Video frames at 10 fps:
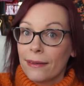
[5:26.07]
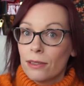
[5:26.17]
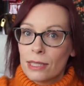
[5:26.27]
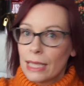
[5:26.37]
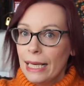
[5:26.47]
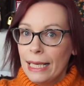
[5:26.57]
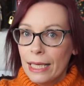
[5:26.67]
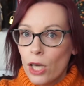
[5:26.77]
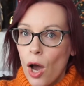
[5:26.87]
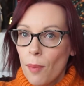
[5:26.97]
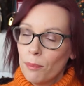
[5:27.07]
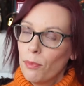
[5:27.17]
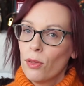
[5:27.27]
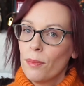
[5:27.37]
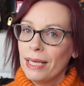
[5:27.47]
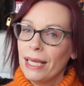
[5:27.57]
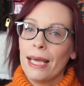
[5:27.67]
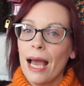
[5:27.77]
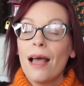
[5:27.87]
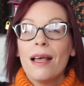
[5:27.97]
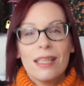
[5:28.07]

because clearly you can't put them in here.